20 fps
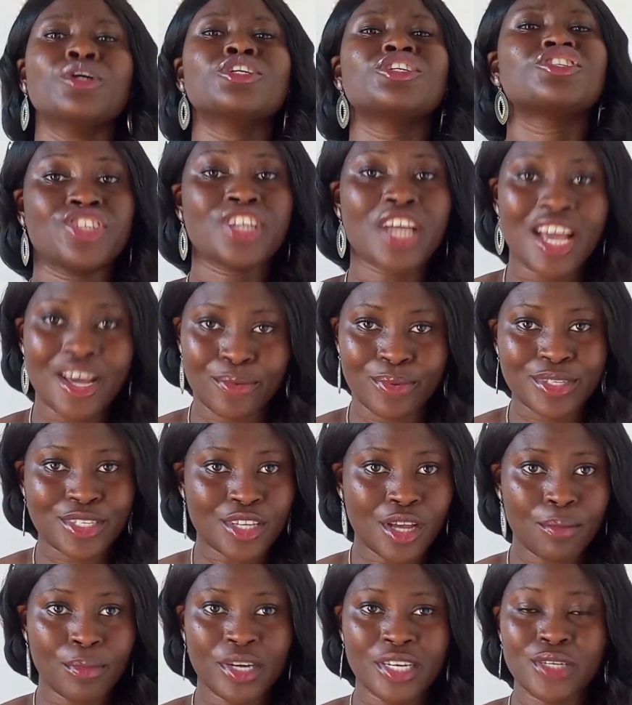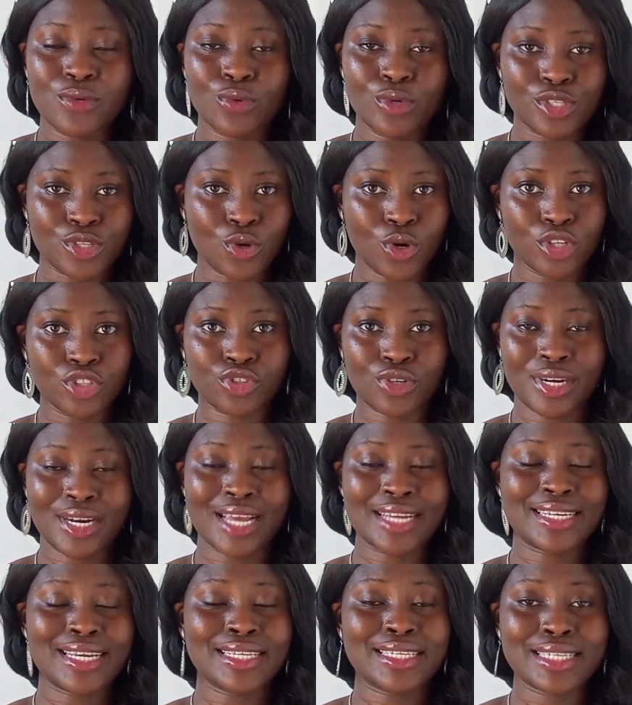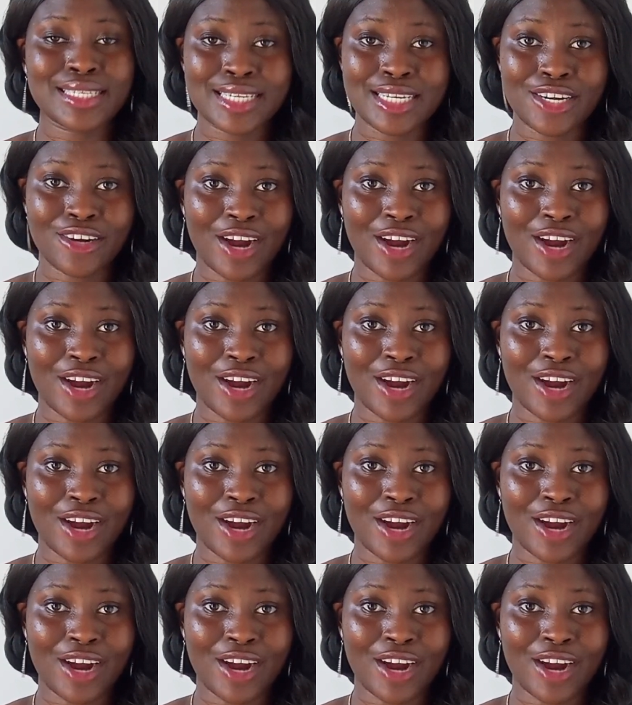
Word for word: share it with somebody who is going through an identity